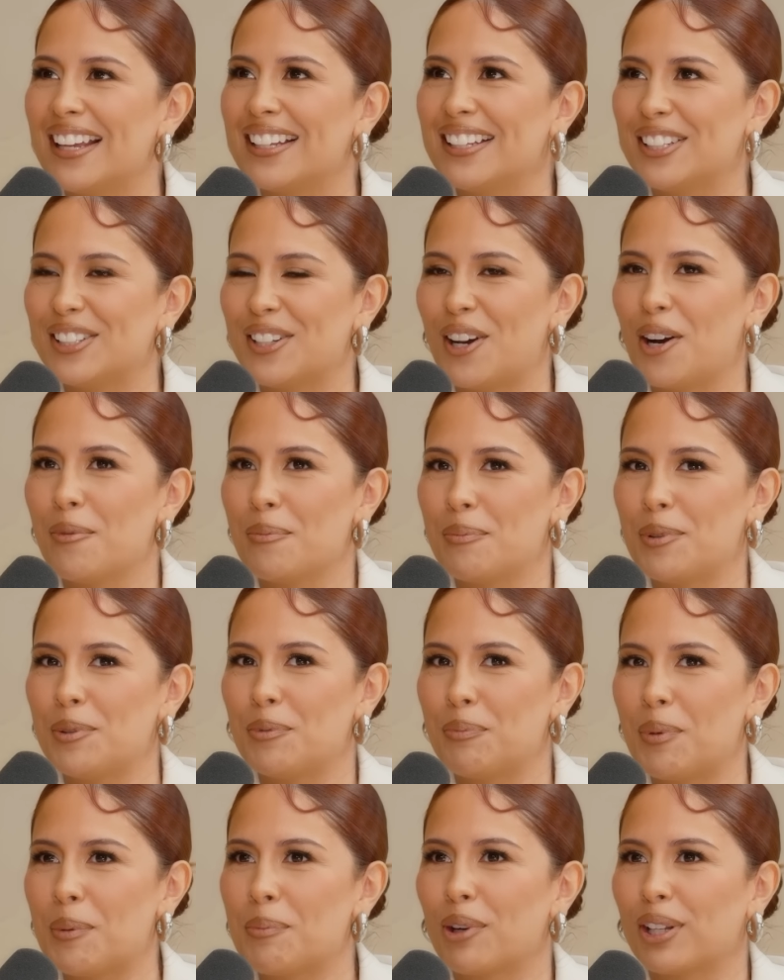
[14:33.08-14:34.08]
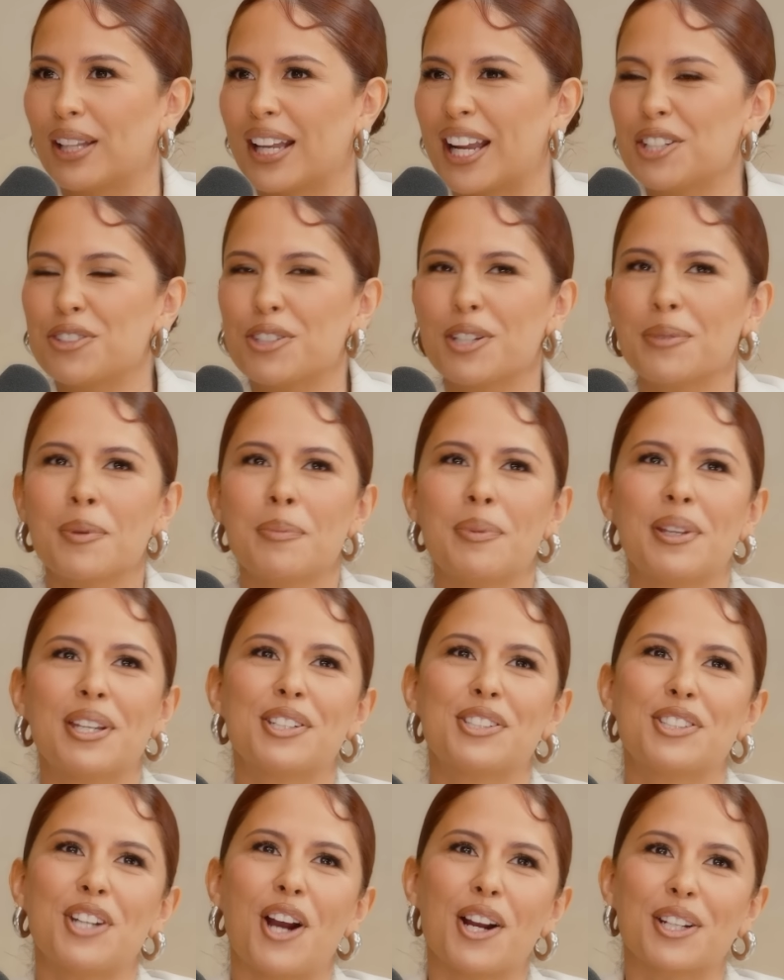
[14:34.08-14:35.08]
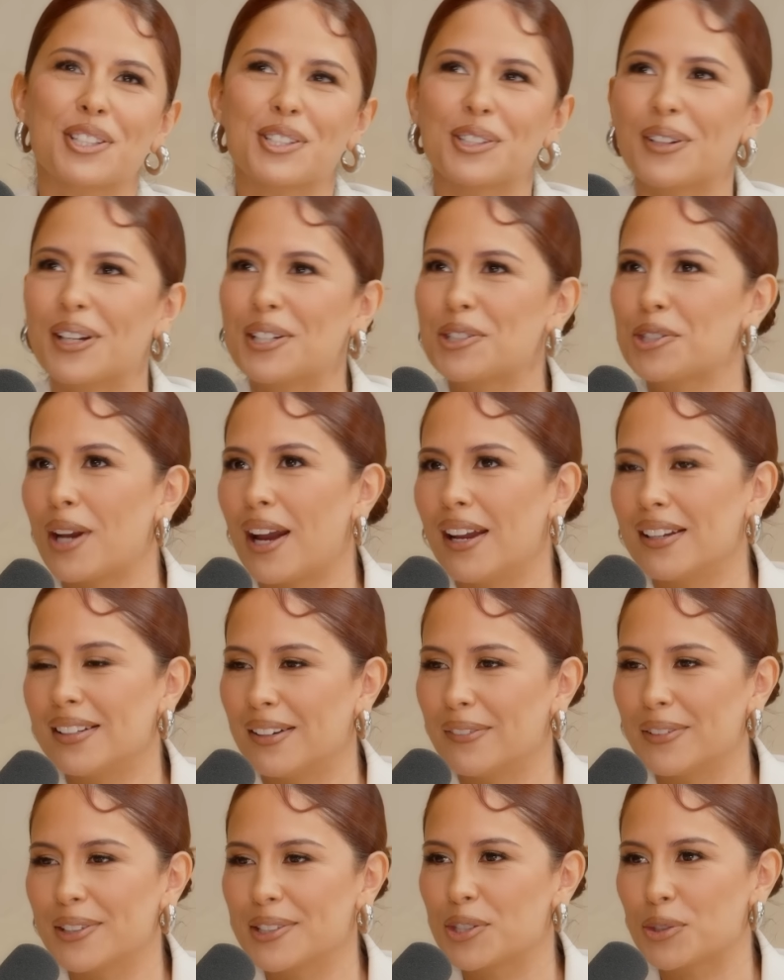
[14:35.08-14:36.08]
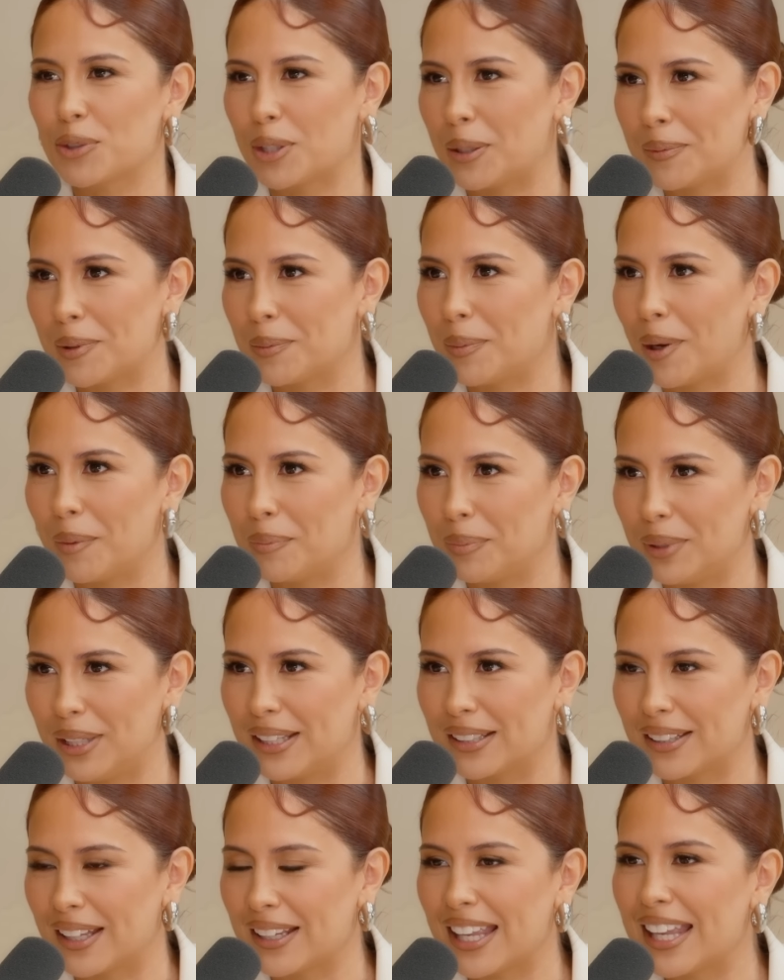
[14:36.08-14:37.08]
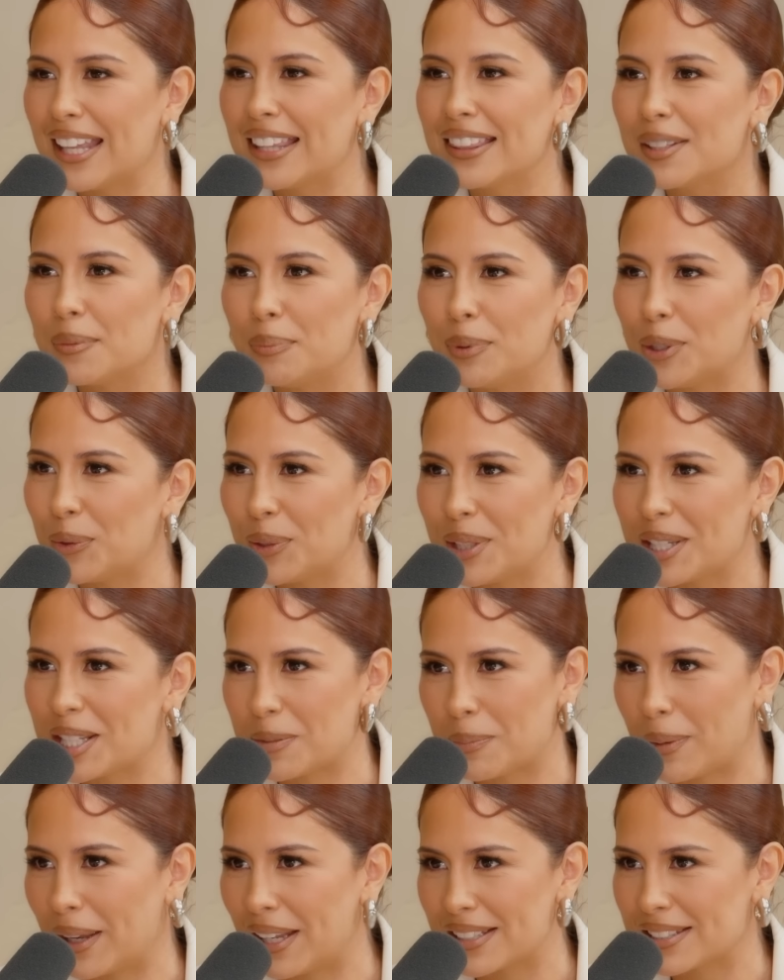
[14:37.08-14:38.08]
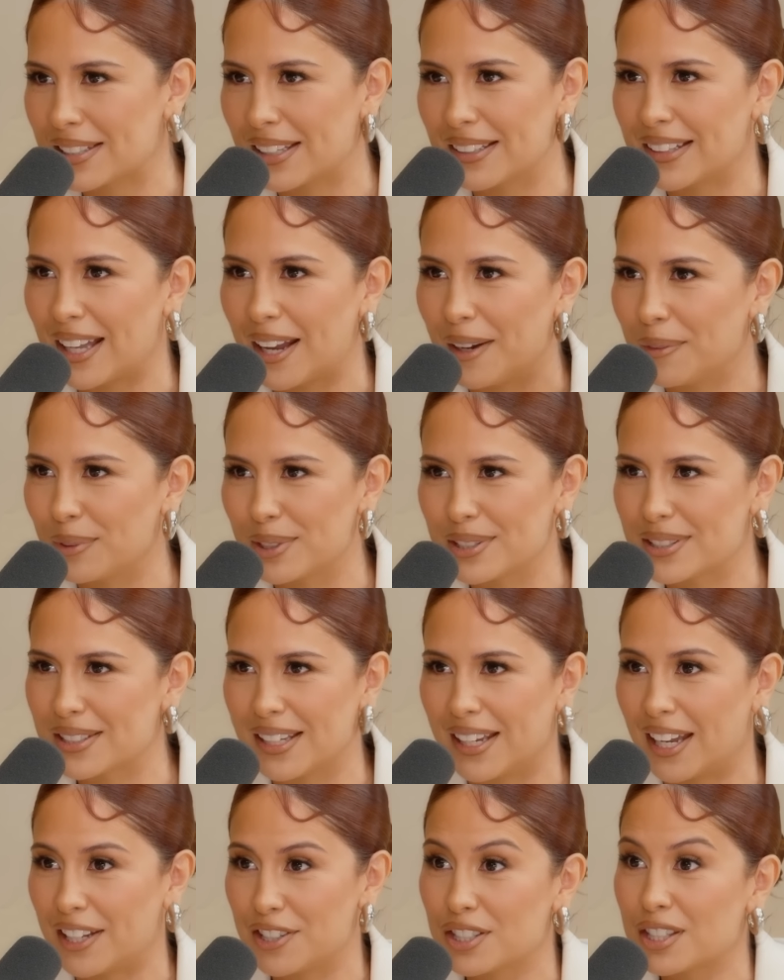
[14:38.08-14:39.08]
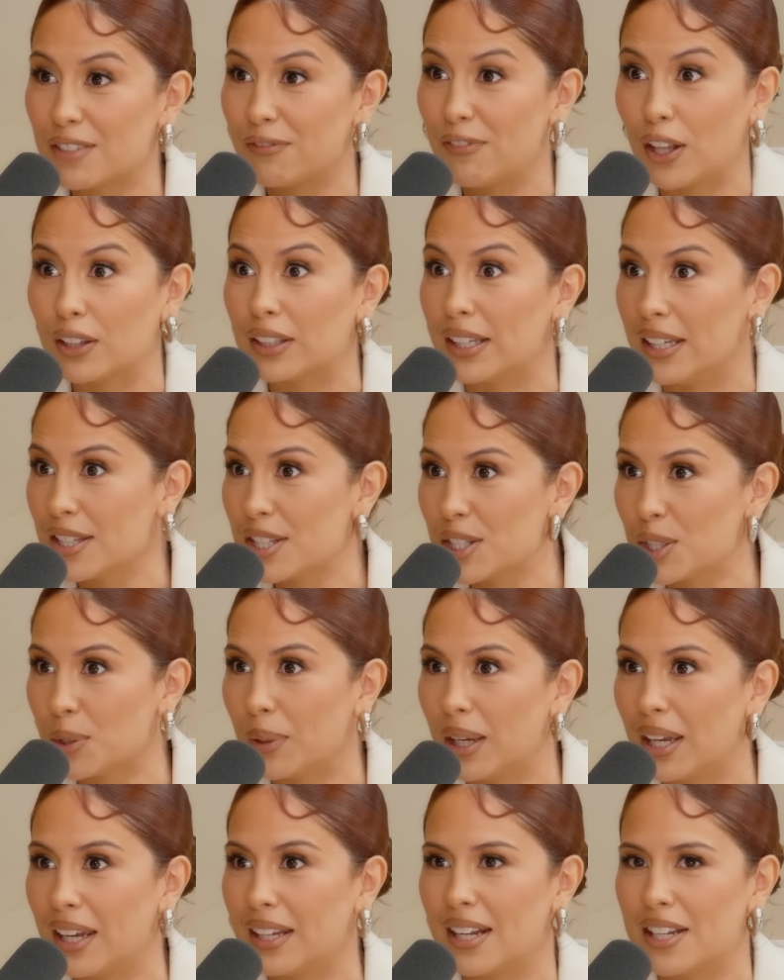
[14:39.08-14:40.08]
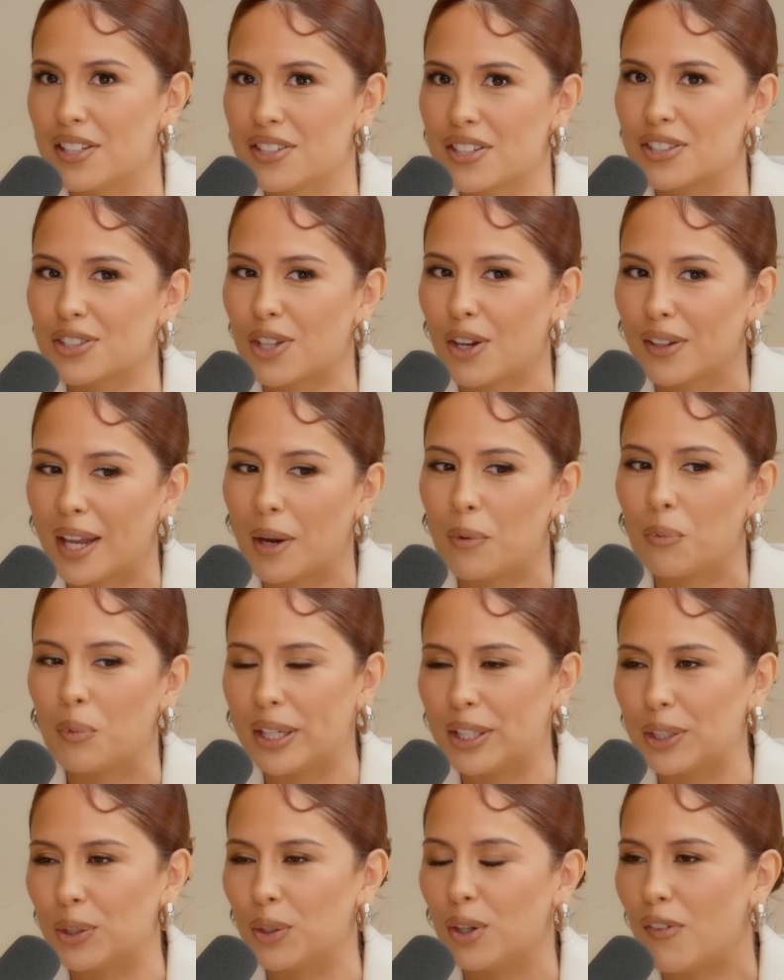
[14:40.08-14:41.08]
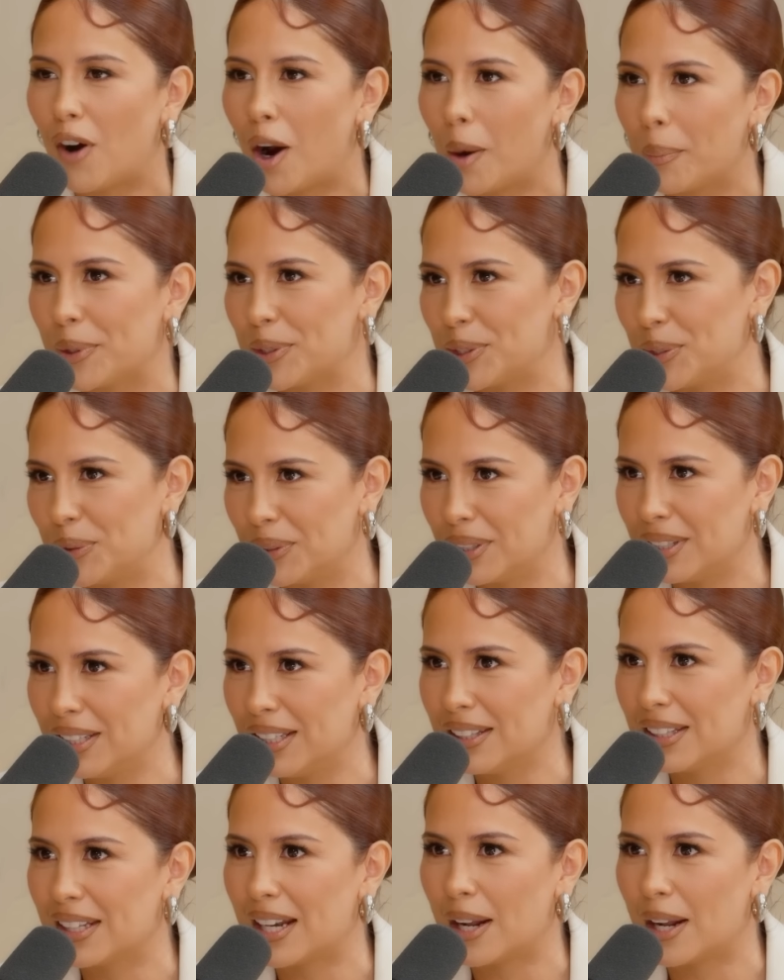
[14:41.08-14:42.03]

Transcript: you know how people are like, I dream of being a doctor. I never dreamed about being like in the beauty space. Like that was it. I just fell into it. And I just saw that window of opportunity that